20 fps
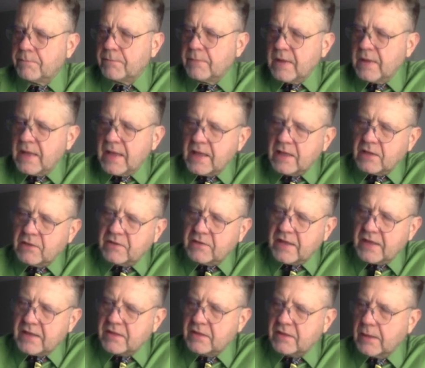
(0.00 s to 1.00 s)
and you
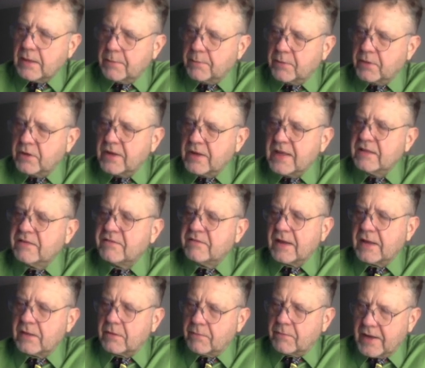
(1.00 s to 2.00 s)
take the number
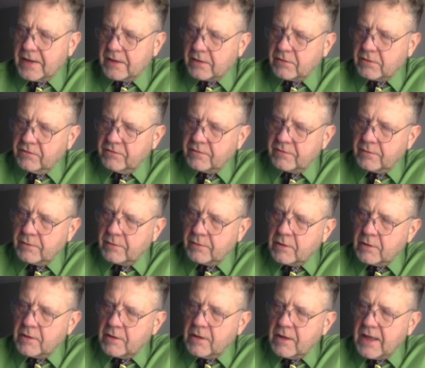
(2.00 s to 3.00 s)
inside the radicals,
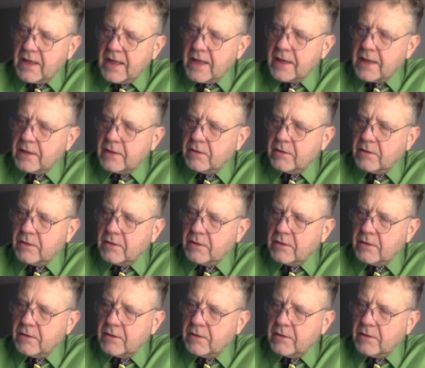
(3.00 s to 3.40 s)
and